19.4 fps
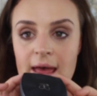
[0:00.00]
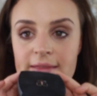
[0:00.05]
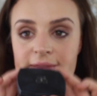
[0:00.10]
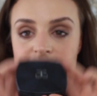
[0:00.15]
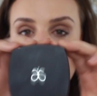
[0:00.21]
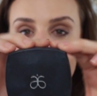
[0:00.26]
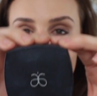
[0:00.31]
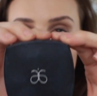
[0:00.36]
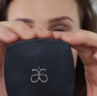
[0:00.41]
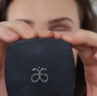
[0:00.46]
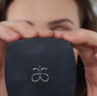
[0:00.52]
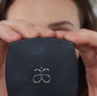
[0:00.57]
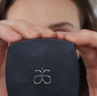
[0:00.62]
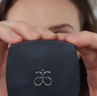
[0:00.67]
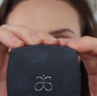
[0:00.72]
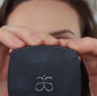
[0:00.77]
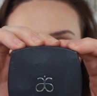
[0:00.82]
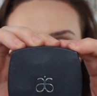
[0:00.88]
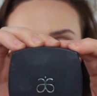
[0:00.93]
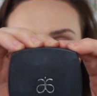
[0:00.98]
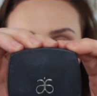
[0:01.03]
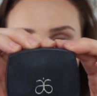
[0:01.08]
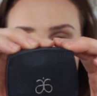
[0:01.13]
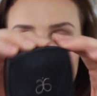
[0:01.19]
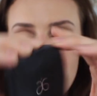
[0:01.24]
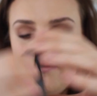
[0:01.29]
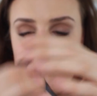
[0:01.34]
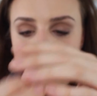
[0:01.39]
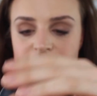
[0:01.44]
Then I went
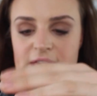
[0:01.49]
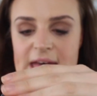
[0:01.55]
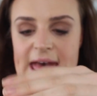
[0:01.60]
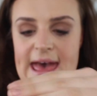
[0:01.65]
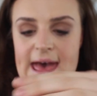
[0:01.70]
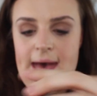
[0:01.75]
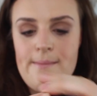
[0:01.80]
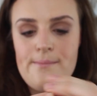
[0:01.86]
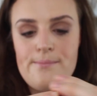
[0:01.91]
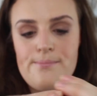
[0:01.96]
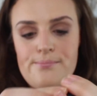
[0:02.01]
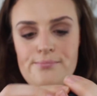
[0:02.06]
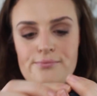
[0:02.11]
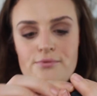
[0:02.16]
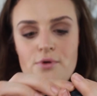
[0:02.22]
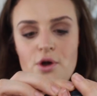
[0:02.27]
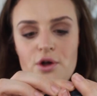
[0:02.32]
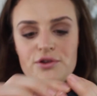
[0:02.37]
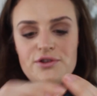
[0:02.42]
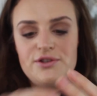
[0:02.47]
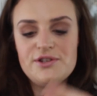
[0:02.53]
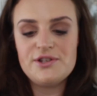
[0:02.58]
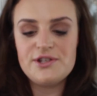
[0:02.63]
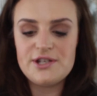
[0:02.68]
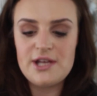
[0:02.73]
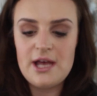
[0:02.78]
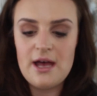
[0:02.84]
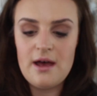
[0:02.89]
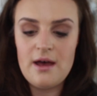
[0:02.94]
in with their
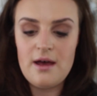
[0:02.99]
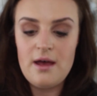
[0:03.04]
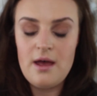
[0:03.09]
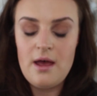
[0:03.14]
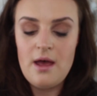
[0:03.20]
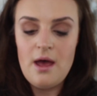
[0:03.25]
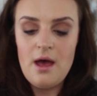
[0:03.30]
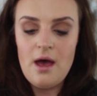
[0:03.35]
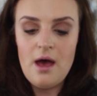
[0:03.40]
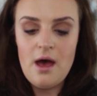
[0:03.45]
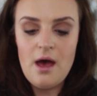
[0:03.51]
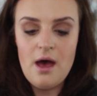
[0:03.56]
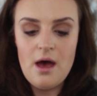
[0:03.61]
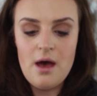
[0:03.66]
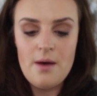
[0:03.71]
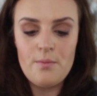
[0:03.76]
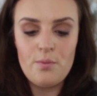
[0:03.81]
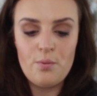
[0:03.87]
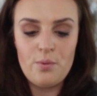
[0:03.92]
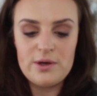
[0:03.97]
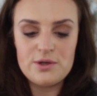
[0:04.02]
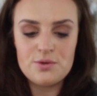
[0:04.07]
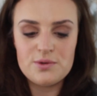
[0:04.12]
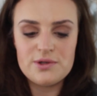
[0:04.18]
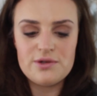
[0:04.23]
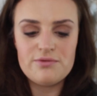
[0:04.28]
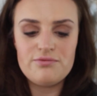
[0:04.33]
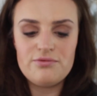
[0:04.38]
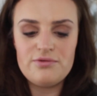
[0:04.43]
bronzer, which
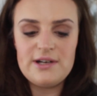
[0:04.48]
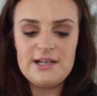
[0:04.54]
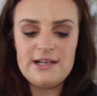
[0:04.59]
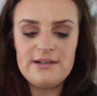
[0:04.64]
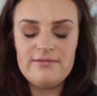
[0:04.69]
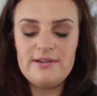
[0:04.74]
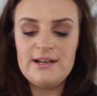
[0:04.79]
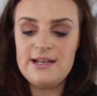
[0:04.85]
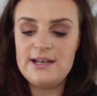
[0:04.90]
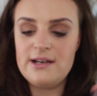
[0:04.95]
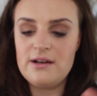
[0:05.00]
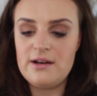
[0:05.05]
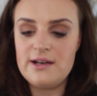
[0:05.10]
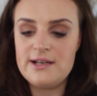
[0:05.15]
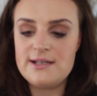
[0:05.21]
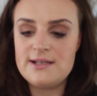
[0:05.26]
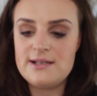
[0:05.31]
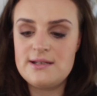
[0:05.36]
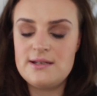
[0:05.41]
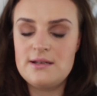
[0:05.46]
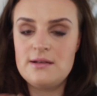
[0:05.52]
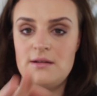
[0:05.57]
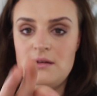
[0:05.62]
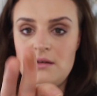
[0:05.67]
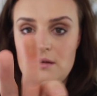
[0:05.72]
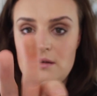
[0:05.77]
was a really, really nice